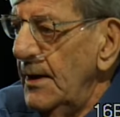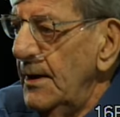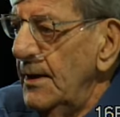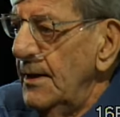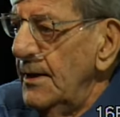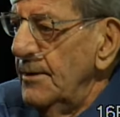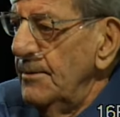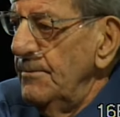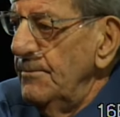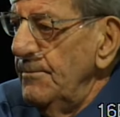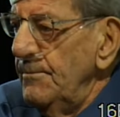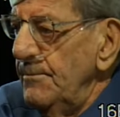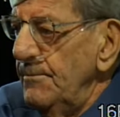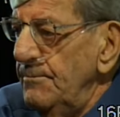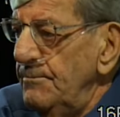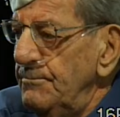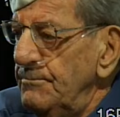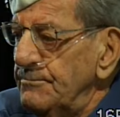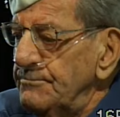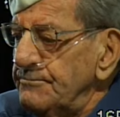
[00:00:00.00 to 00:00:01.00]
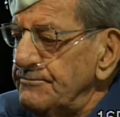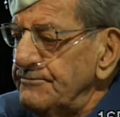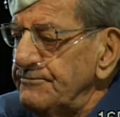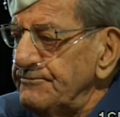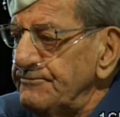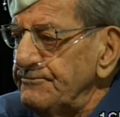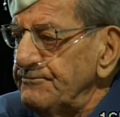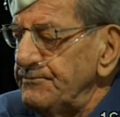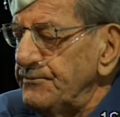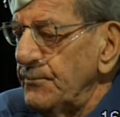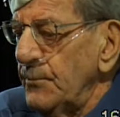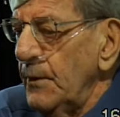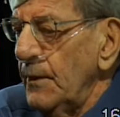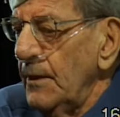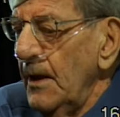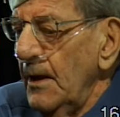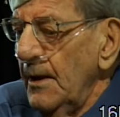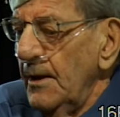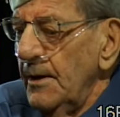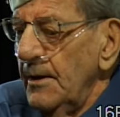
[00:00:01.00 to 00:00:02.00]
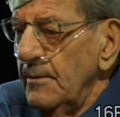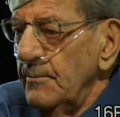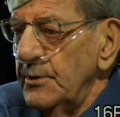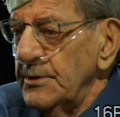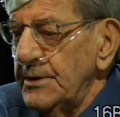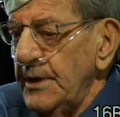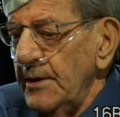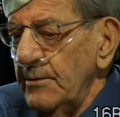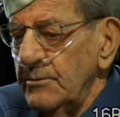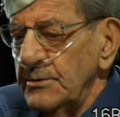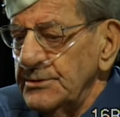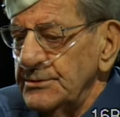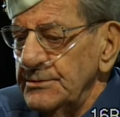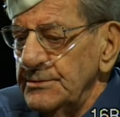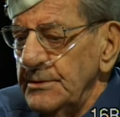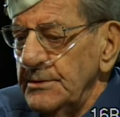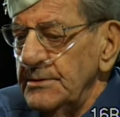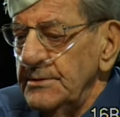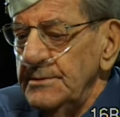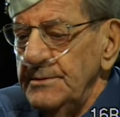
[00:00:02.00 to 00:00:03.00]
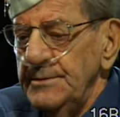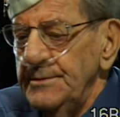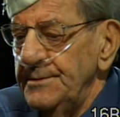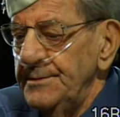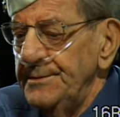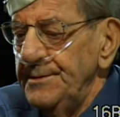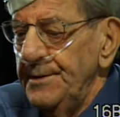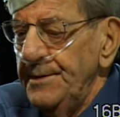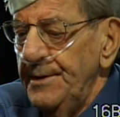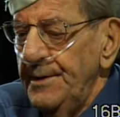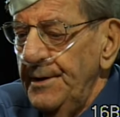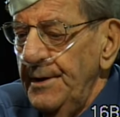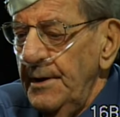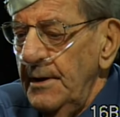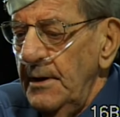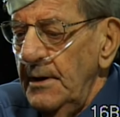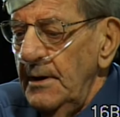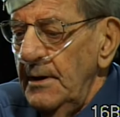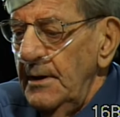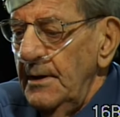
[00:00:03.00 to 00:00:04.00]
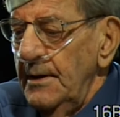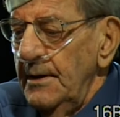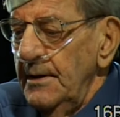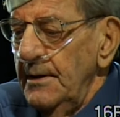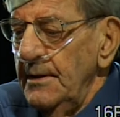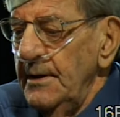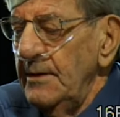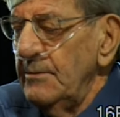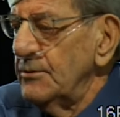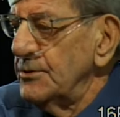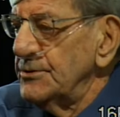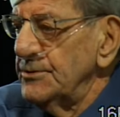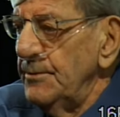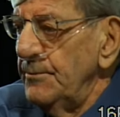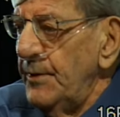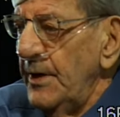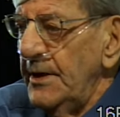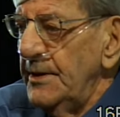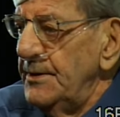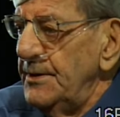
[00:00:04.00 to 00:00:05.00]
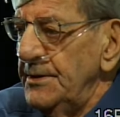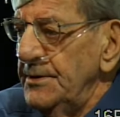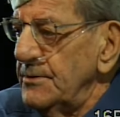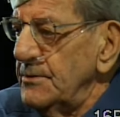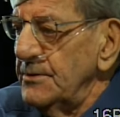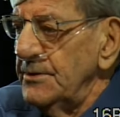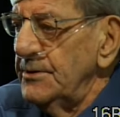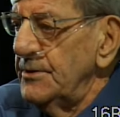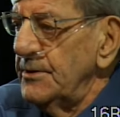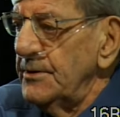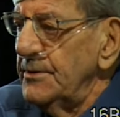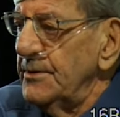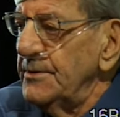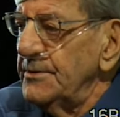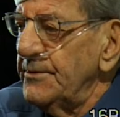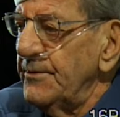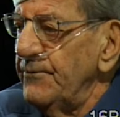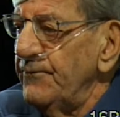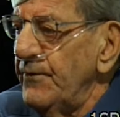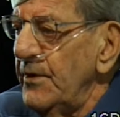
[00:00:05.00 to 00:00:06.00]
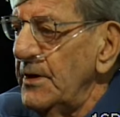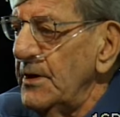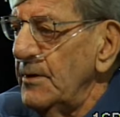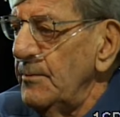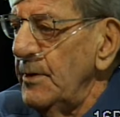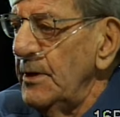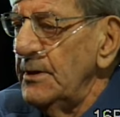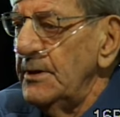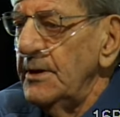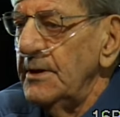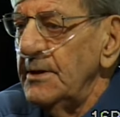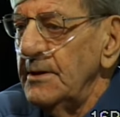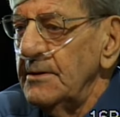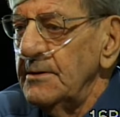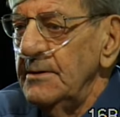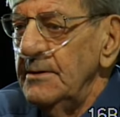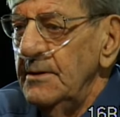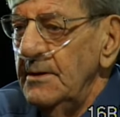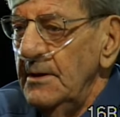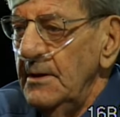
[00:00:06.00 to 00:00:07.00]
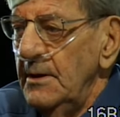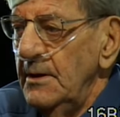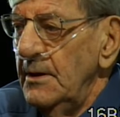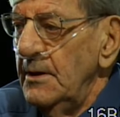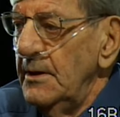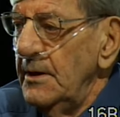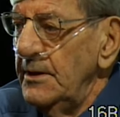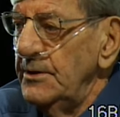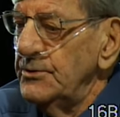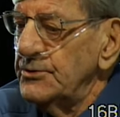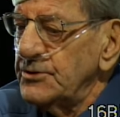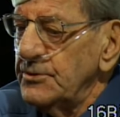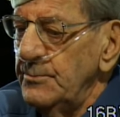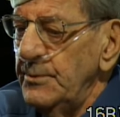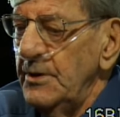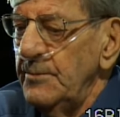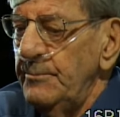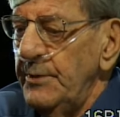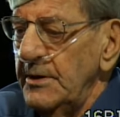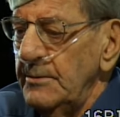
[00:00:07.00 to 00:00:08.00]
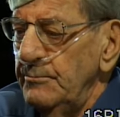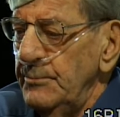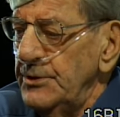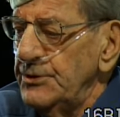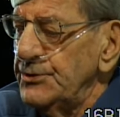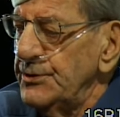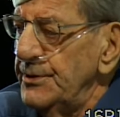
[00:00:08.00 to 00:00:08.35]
but that wasn't a that wasn't a bad deal either. They finally made that a. There used to be a big missionary,